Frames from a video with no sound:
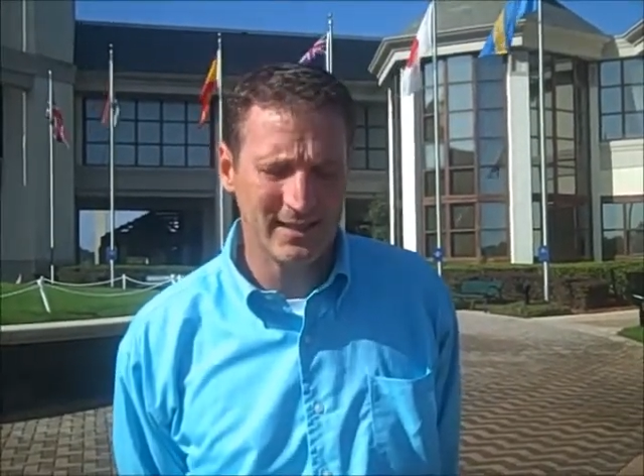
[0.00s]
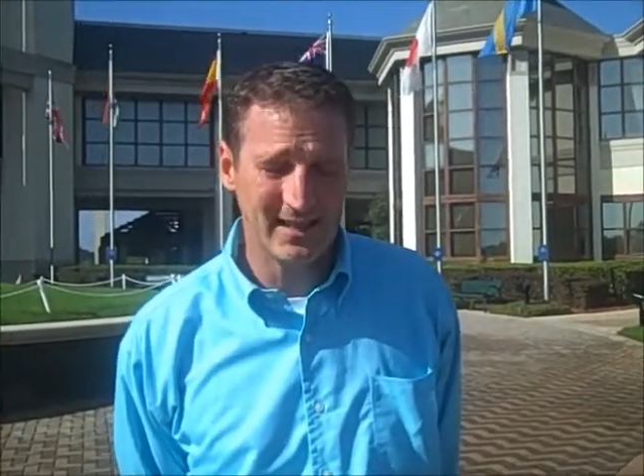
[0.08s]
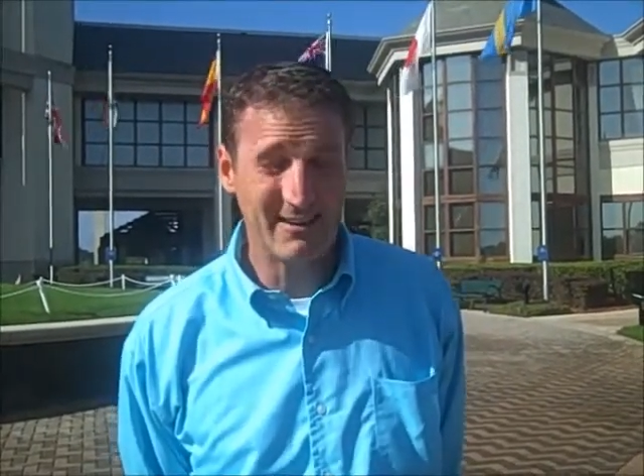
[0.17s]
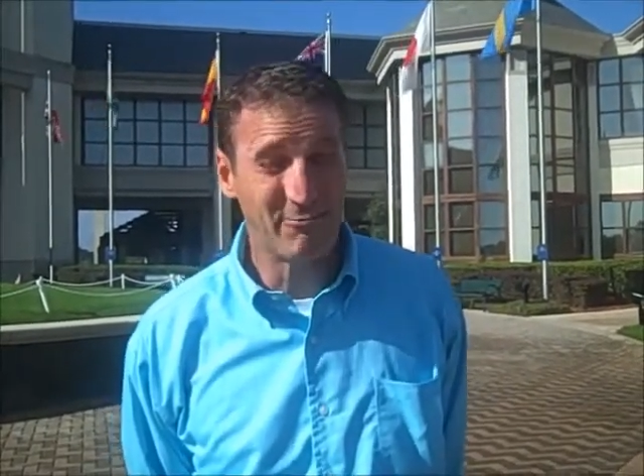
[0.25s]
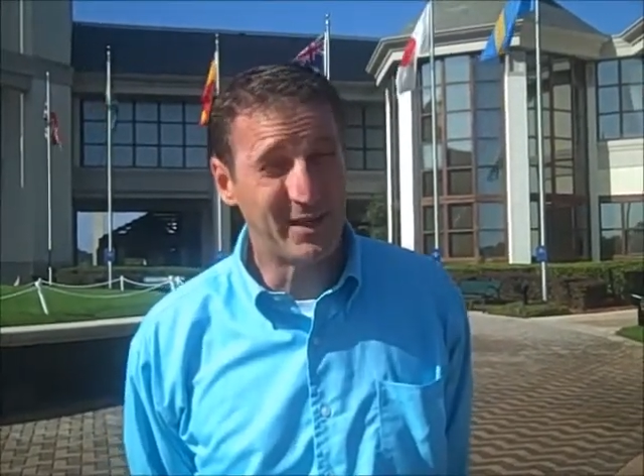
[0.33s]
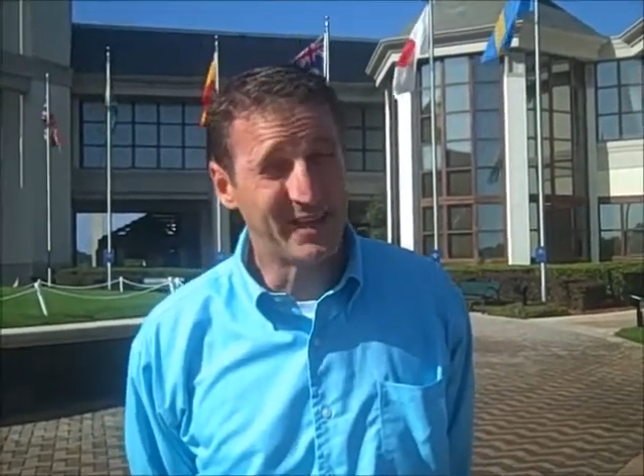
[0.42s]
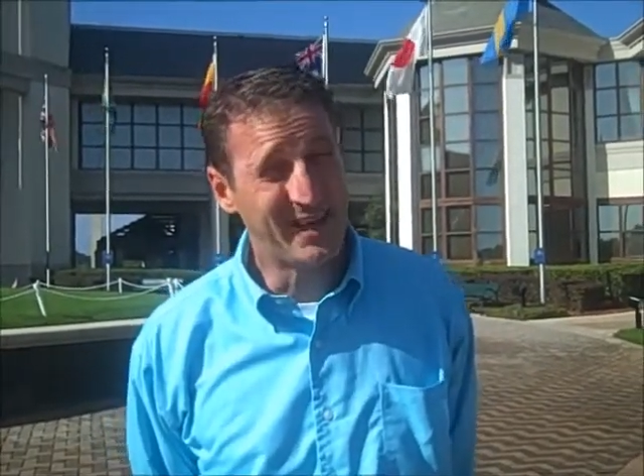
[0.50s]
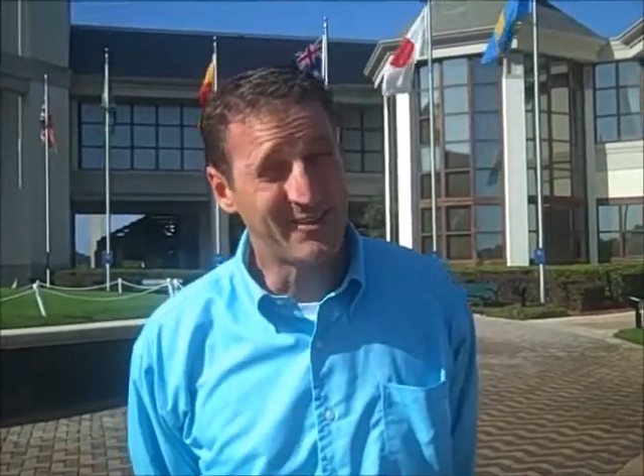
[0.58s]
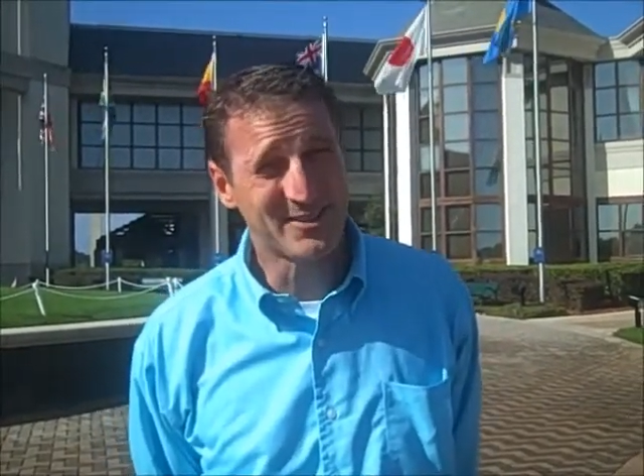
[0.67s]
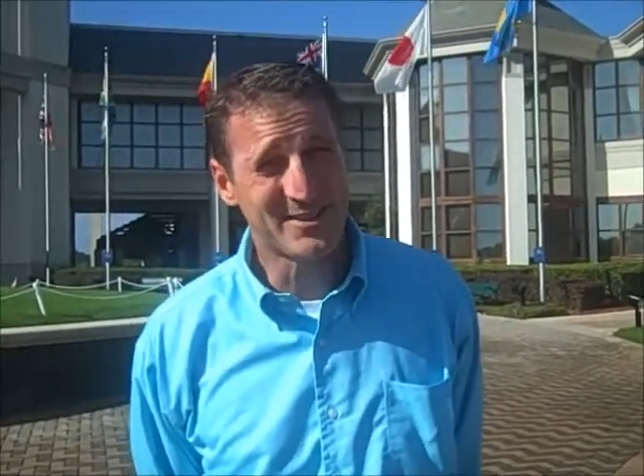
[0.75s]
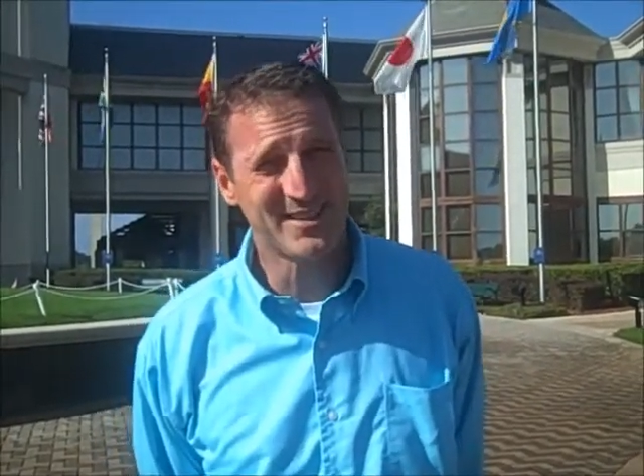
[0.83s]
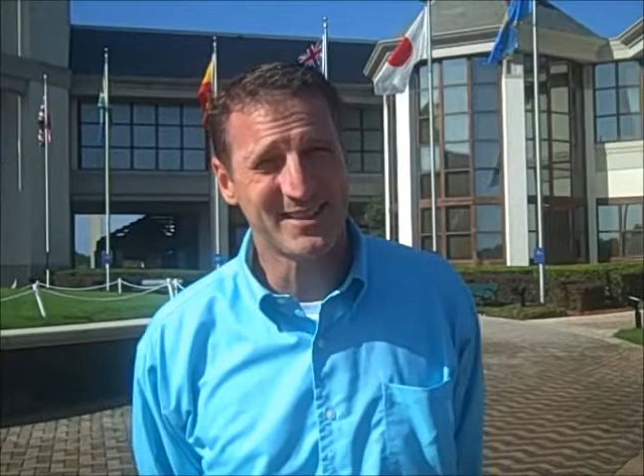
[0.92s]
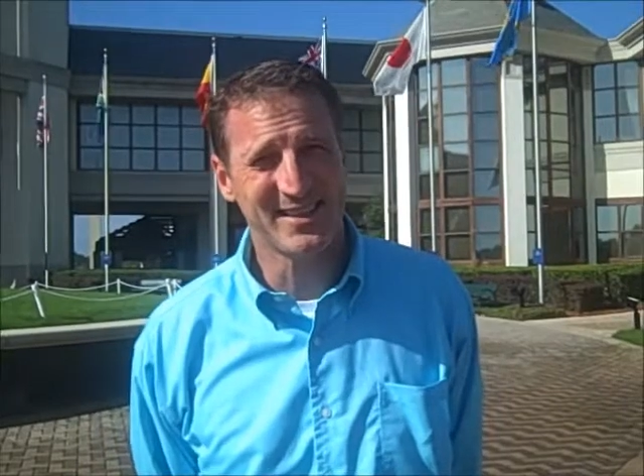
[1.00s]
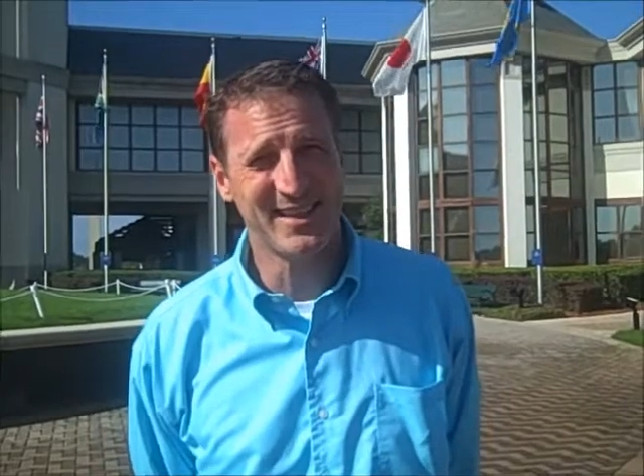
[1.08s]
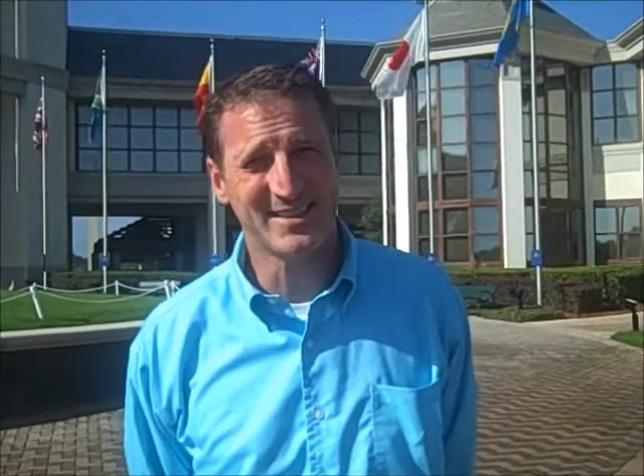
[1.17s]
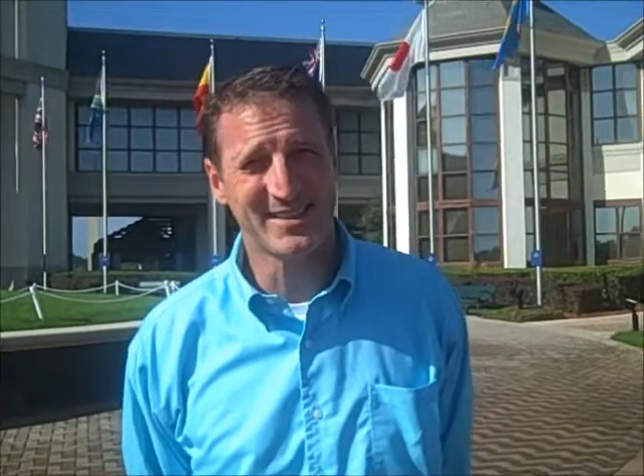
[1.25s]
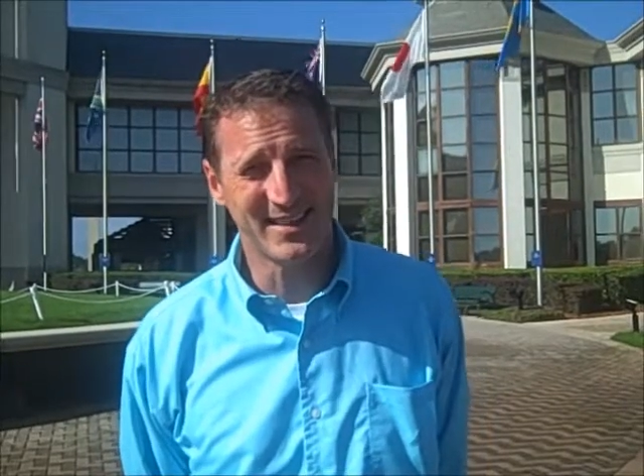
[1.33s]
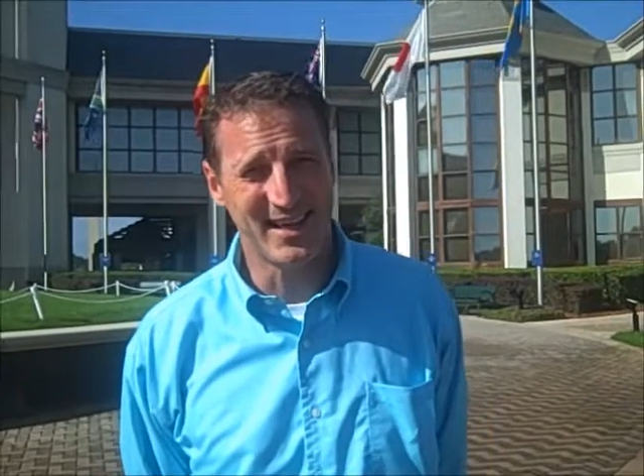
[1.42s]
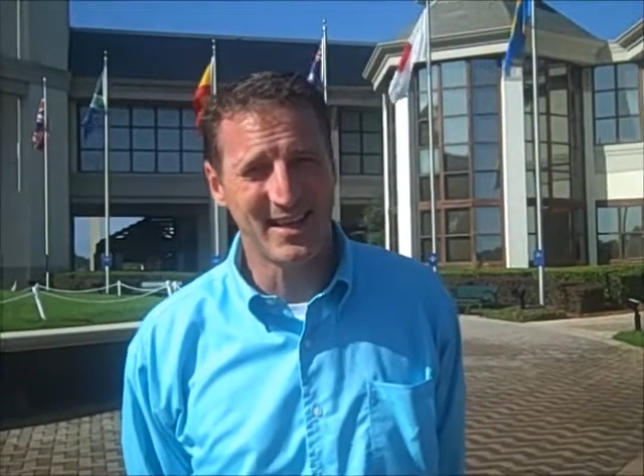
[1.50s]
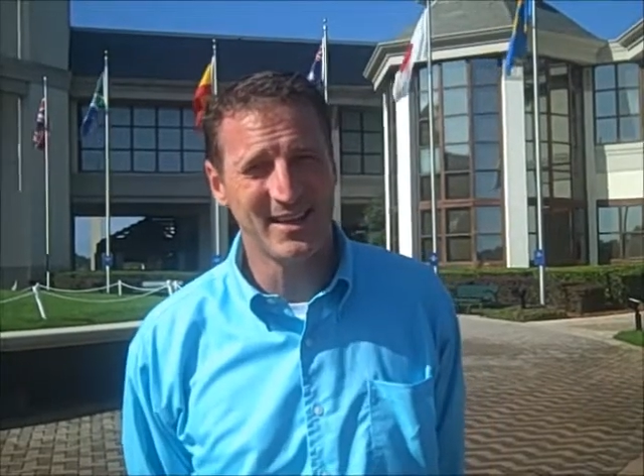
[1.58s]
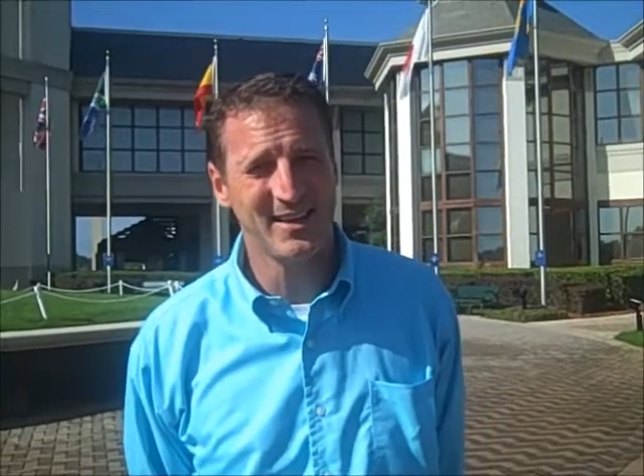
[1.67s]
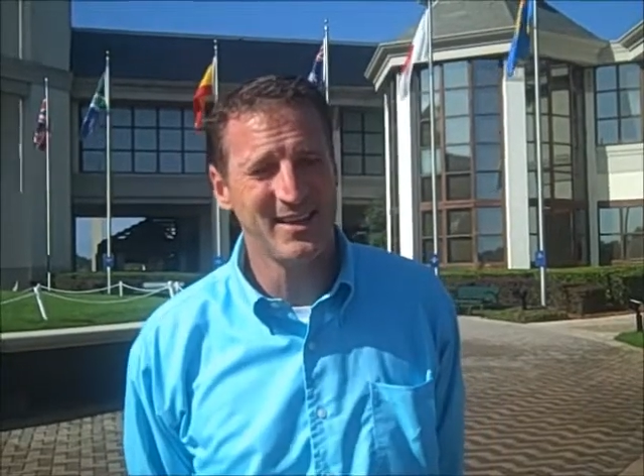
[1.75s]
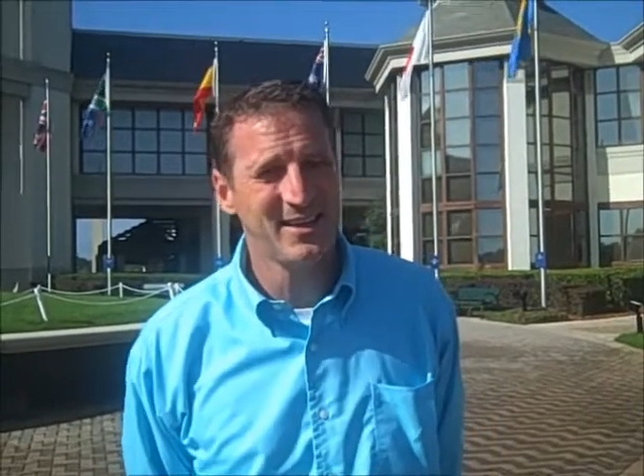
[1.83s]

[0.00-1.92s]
They haven't been announced yet today,